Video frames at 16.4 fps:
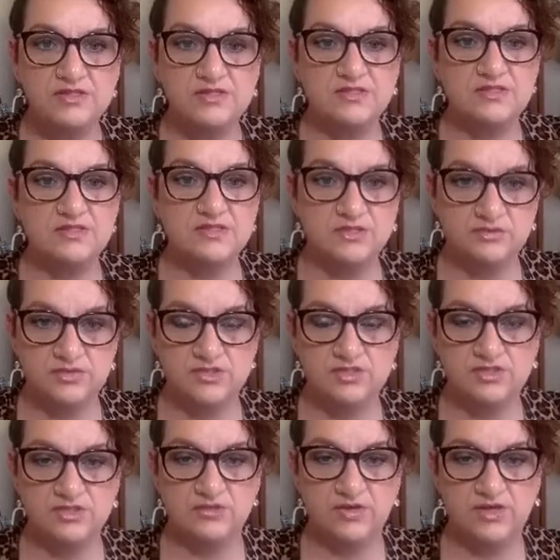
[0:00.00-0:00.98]
us into a
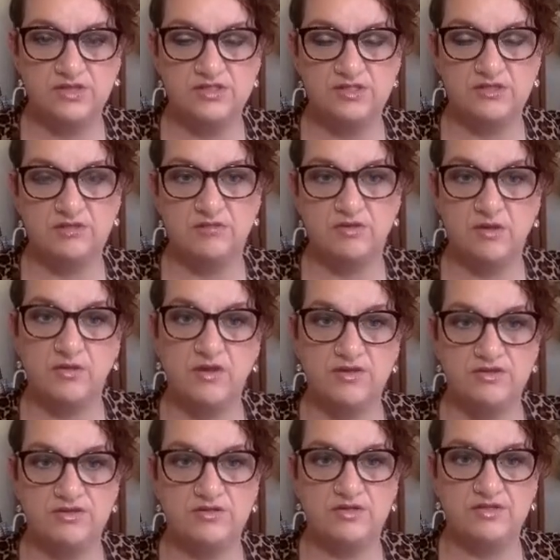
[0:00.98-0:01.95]
situation that
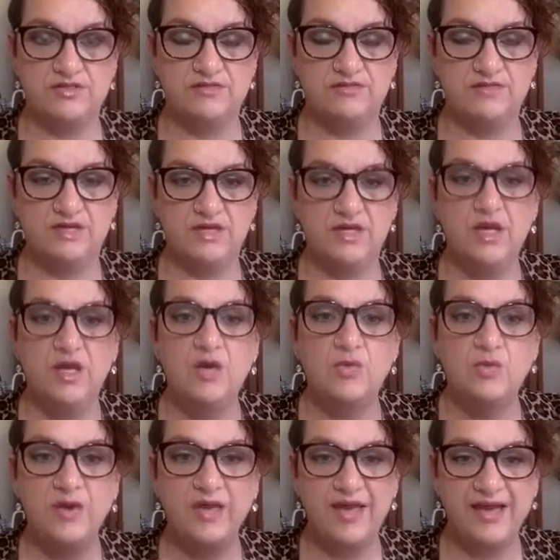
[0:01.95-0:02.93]
requires creativity,
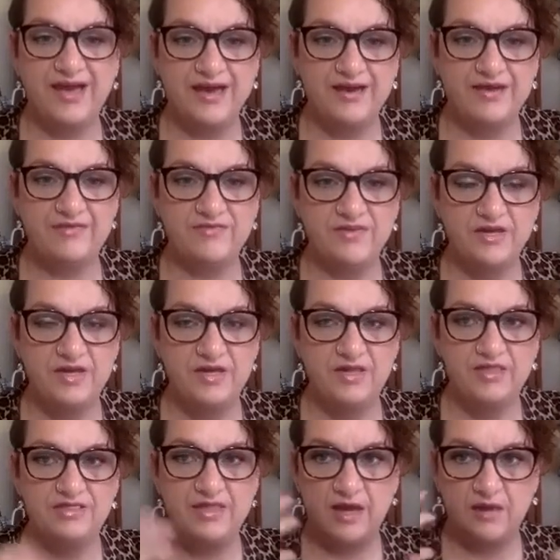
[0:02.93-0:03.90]
we have
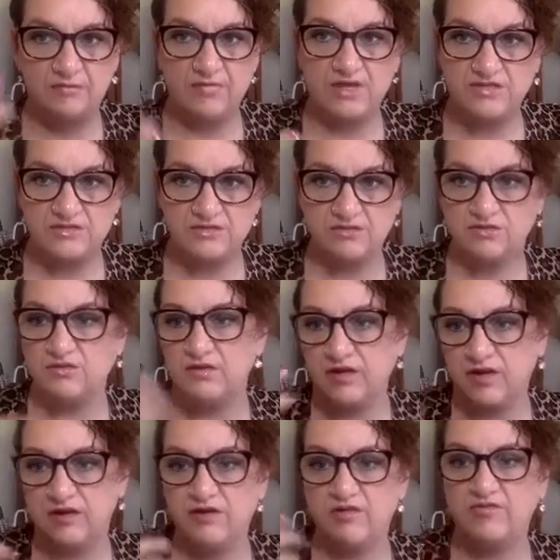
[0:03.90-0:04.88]
that muscle
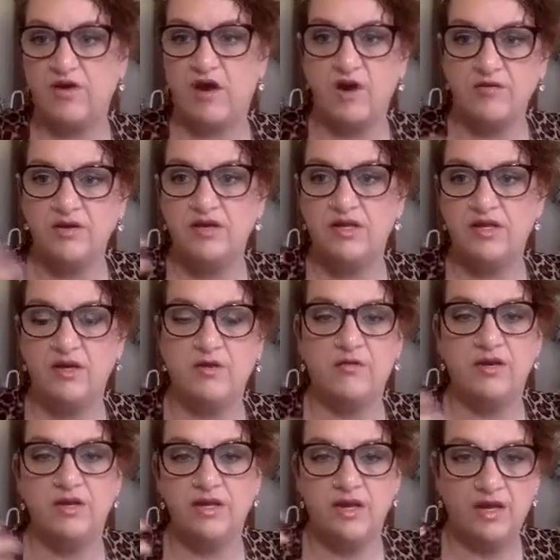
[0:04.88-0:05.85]
kind of already
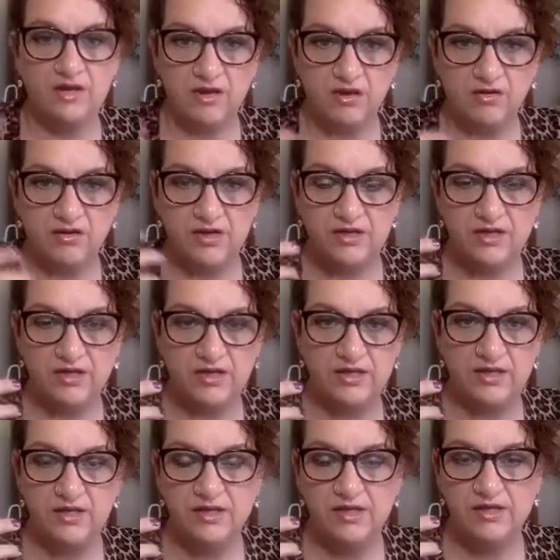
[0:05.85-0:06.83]
going and
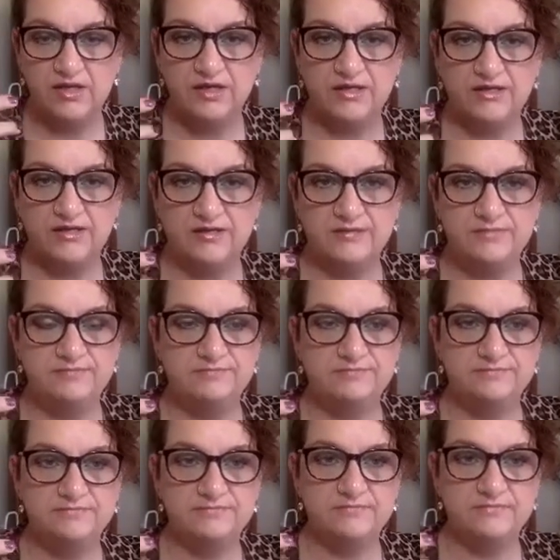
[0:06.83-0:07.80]
already kind